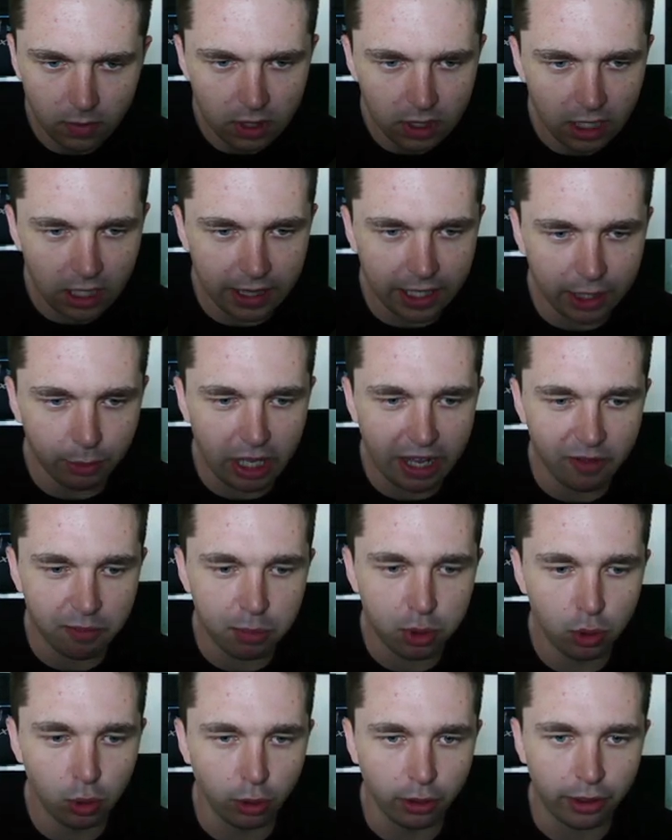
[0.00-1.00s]
And then we have
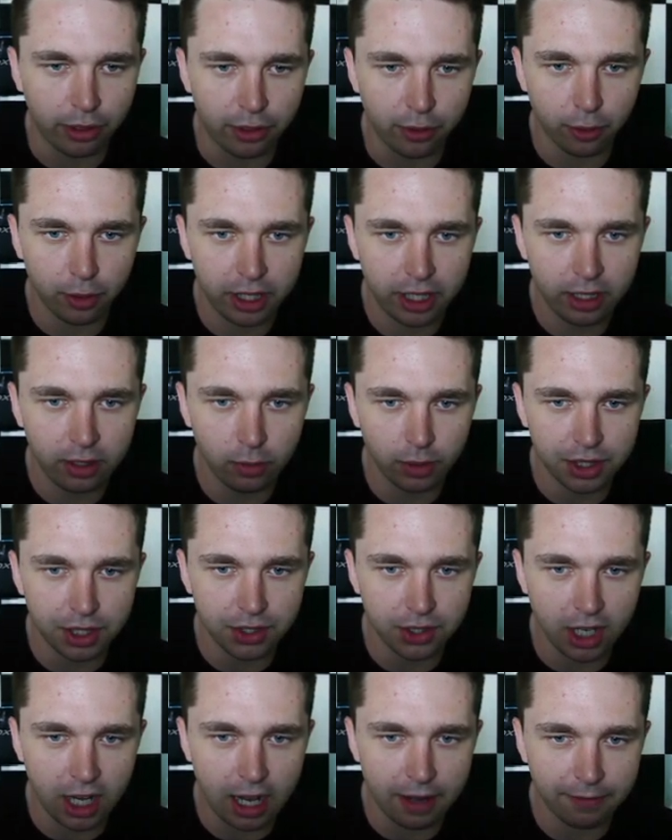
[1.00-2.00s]
pool 3, which is
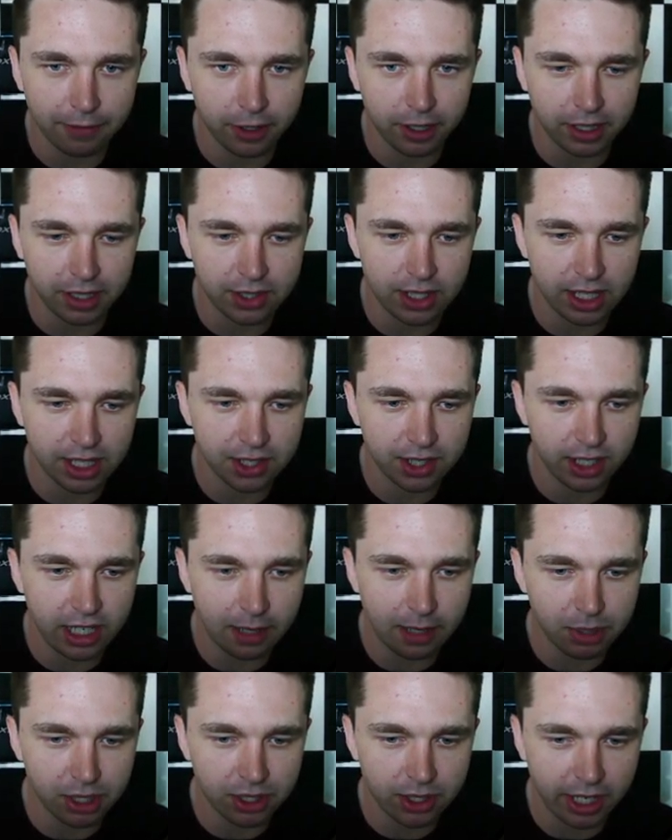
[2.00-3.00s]
offering 69%
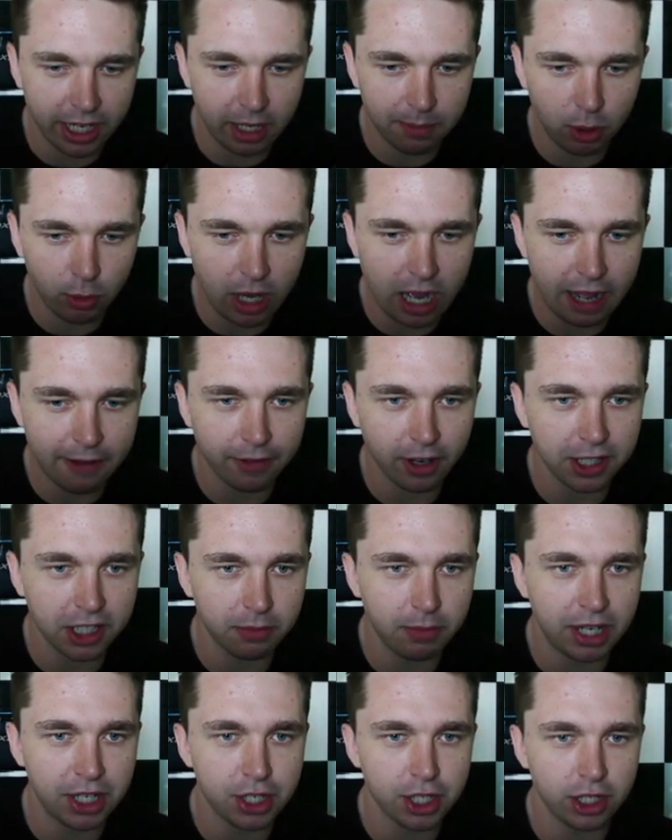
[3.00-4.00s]
APY. I forgot to
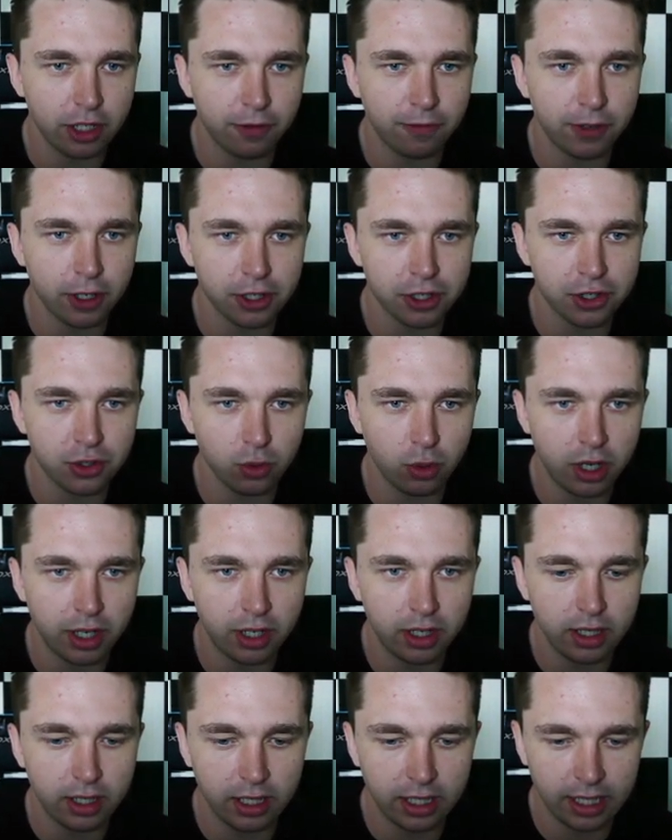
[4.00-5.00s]
mention the first
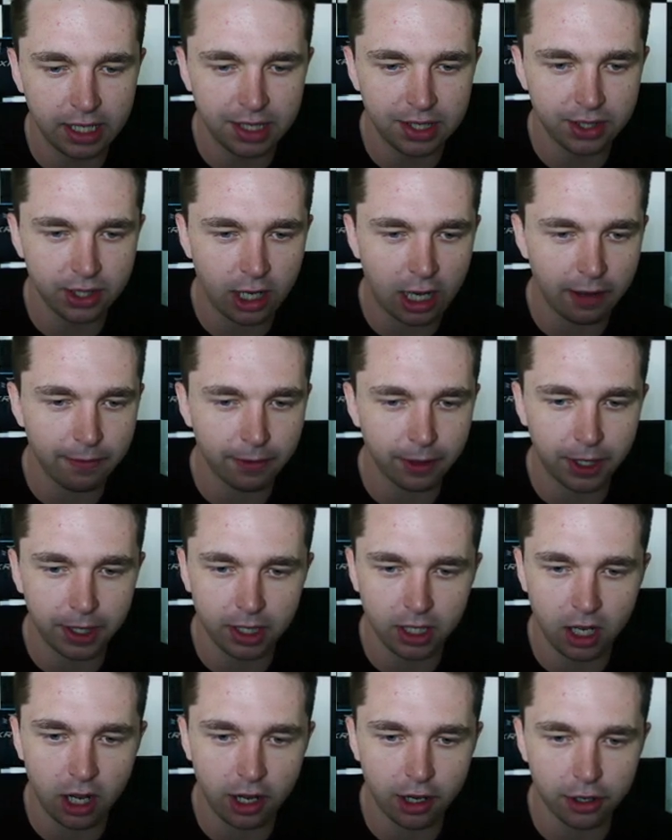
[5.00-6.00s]
one is offering
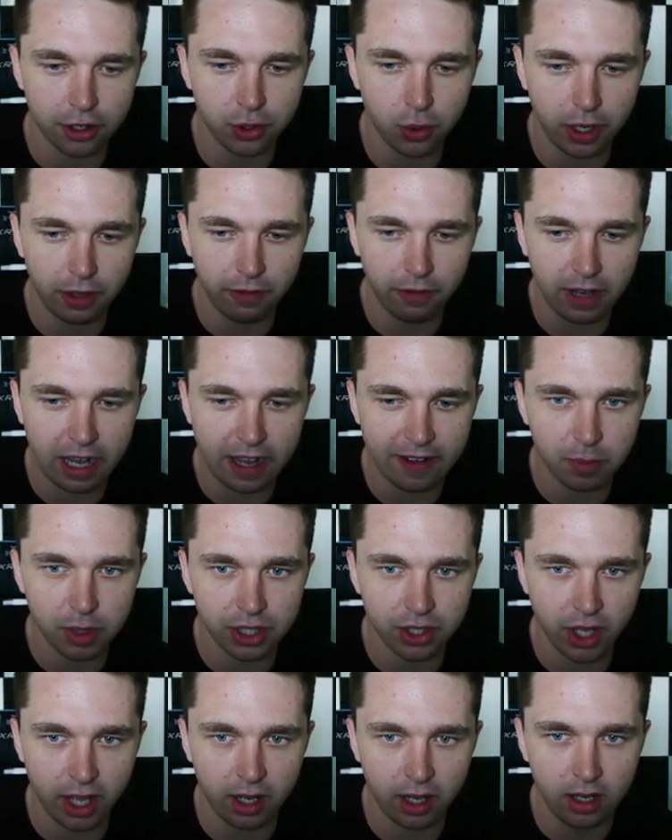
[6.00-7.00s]

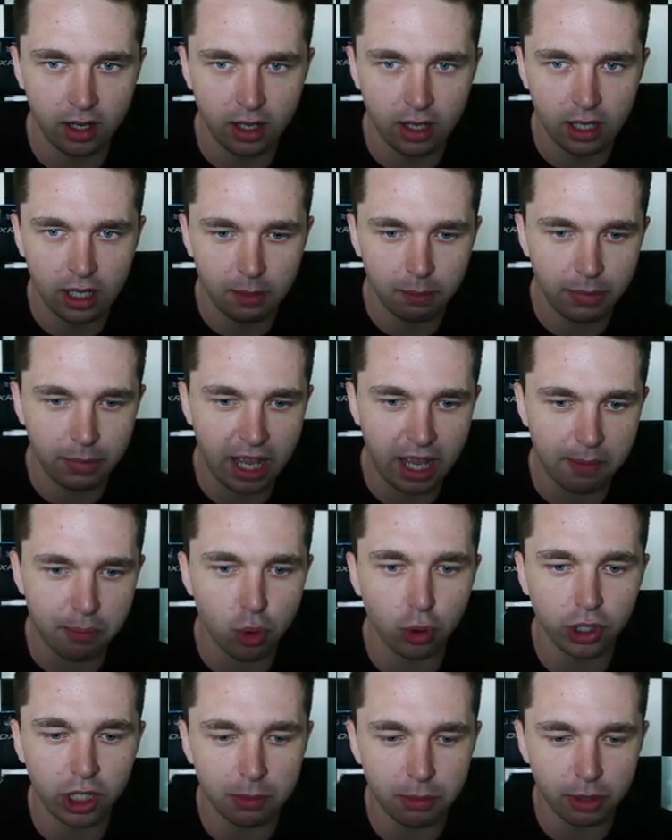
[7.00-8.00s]
125%. But yeah, pool
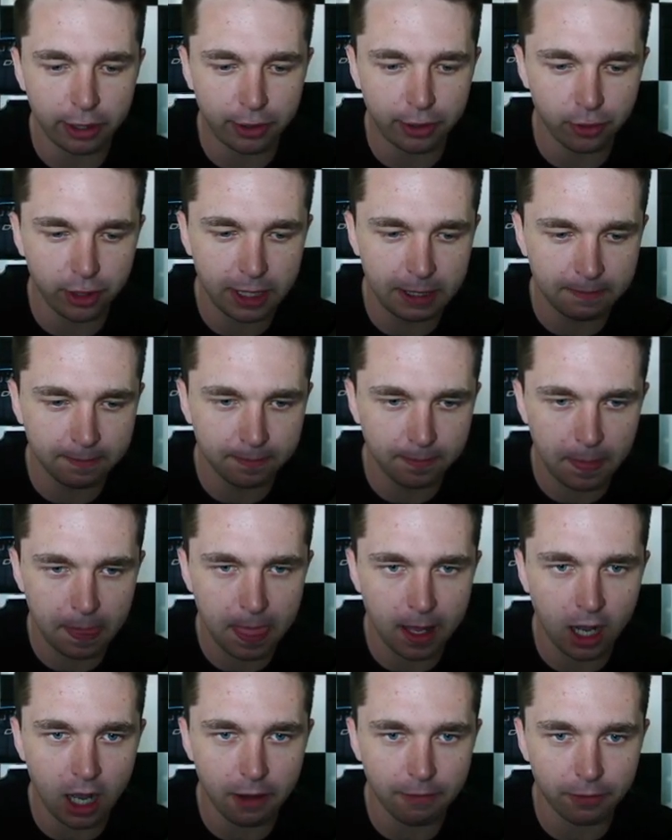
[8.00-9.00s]
number 3
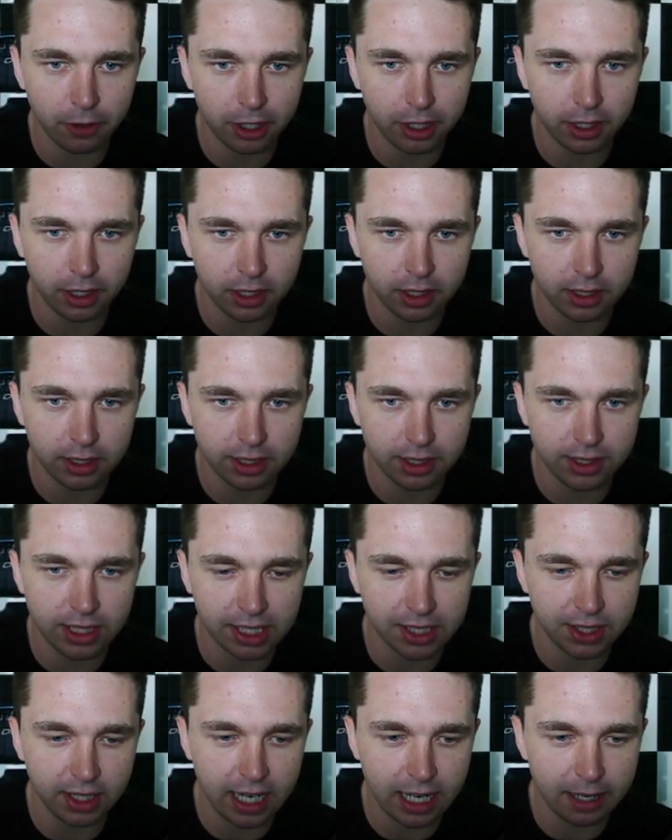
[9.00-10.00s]
offering
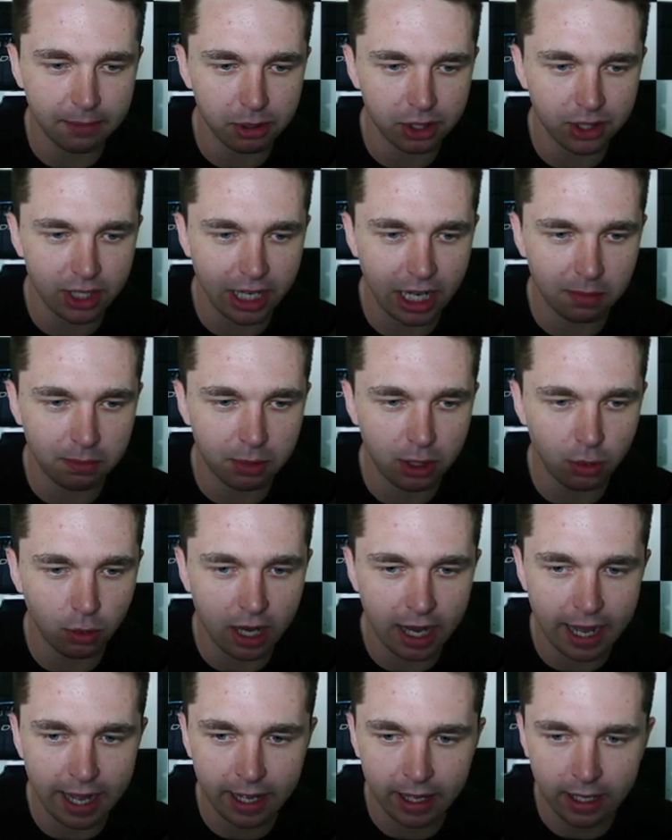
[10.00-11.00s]
69%
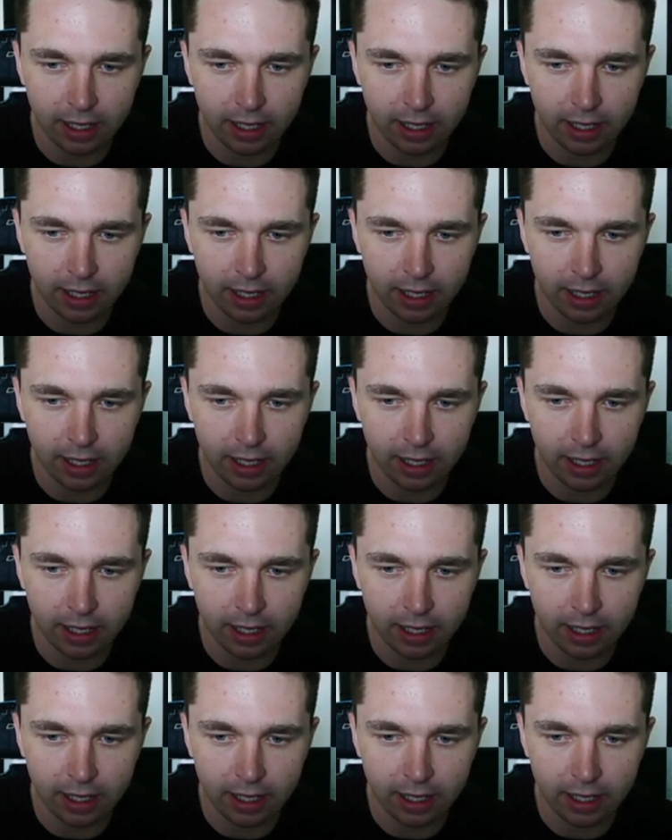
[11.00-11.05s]
APY,